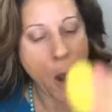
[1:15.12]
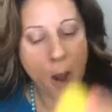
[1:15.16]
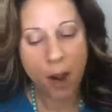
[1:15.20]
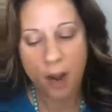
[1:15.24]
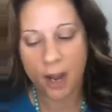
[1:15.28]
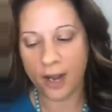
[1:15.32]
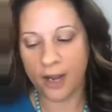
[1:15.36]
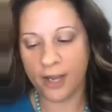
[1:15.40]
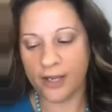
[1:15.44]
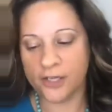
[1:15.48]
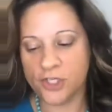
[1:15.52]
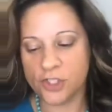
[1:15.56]

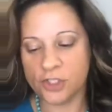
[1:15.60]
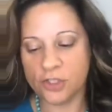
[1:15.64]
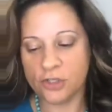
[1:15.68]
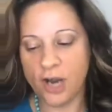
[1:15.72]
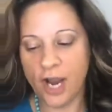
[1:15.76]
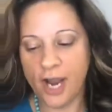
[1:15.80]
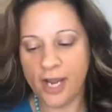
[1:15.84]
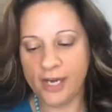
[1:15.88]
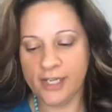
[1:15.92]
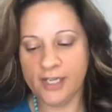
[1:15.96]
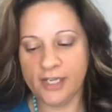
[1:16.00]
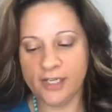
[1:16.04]
I
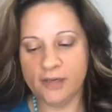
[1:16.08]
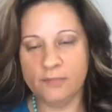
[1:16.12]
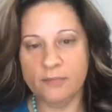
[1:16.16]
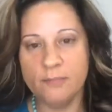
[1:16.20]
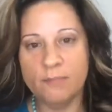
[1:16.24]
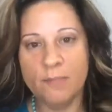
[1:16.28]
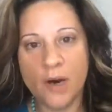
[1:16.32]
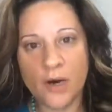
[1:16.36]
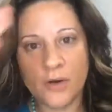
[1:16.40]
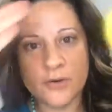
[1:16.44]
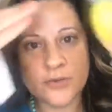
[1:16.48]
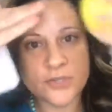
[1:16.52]
try to get
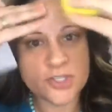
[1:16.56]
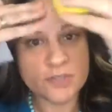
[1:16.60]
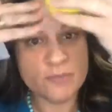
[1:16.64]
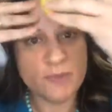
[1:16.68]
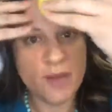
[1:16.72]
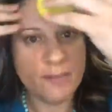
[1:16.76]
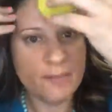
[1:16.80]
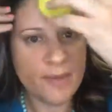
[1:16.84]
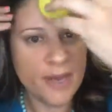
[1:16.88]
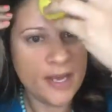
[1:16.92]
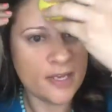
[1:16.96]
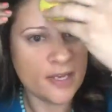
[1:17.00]
most of my
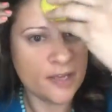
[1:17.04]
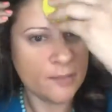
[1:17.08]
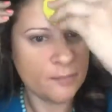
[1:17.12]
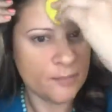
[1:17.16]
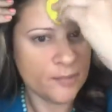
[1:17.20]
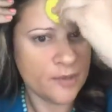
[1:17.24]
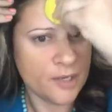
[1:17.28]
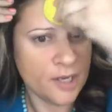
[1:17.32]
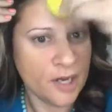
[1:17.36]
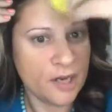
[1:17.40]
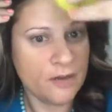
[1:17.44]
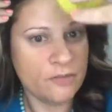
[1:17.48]
makeup
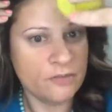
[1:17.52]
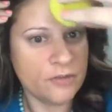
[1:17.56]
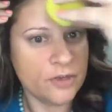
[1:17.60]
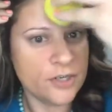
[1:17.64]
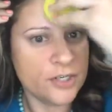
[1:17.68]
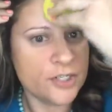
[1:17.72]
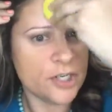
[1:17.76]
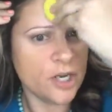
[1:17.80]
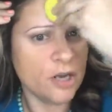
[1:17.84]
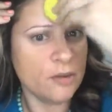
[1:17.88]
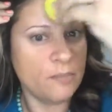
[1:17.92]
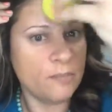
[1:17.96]

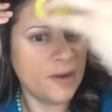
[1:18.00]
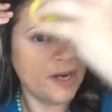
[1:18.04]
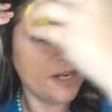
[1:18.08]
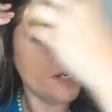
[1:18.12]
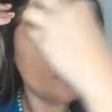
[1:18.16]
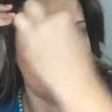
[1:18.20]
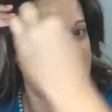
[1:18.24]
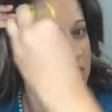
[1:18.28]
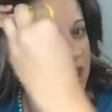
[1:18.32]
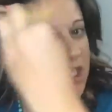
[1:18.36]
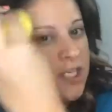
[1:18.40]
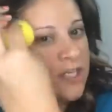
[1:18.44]
coverage on my
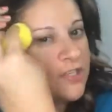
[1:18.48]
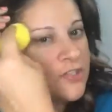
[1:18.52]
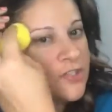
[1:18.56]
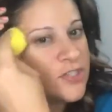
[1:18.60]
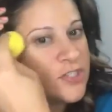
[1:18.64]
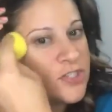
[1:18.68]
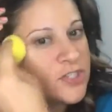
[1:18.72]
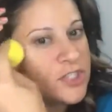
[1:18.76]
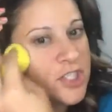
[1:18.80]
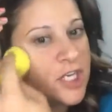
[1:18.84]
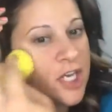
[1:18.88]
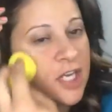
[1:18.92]
cheeks,
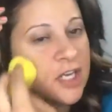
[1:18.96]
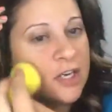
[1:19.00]
chin,